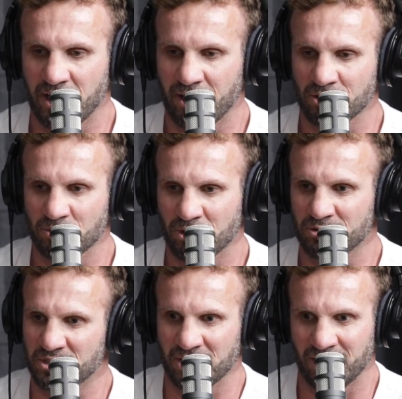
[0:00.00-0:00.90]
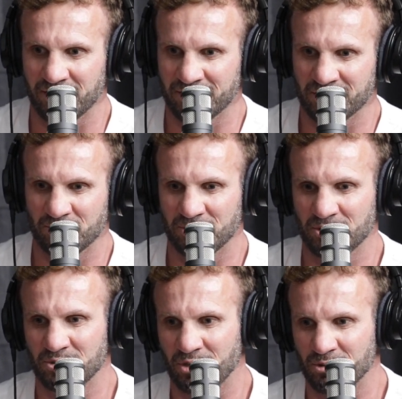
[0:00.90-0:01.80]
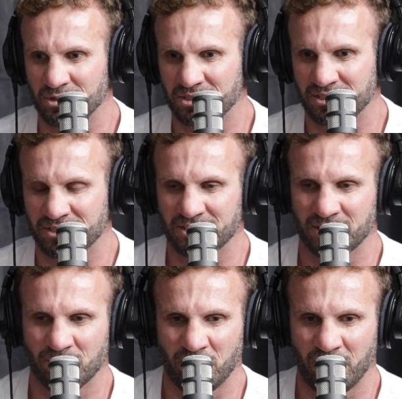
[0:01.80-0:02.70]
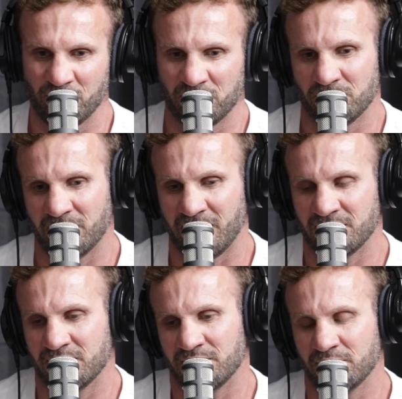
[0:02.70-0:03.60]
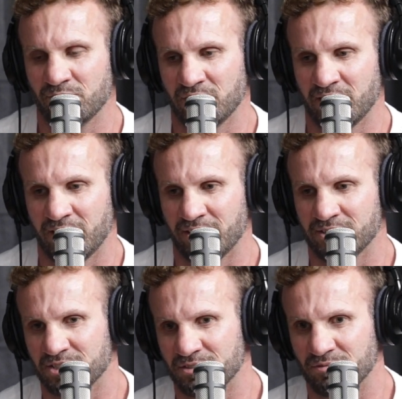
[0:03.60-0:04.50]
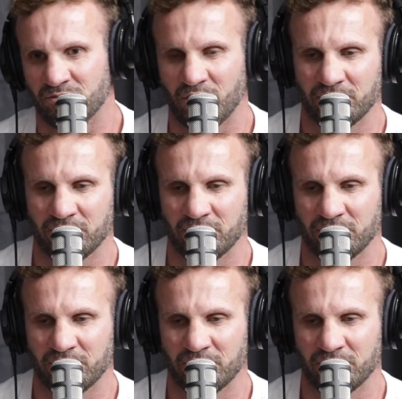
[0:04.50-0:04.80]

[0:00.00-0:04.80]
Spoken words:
the man of the house, but I was the youngest with 2 older sisters, and a mum and dad didn't live there.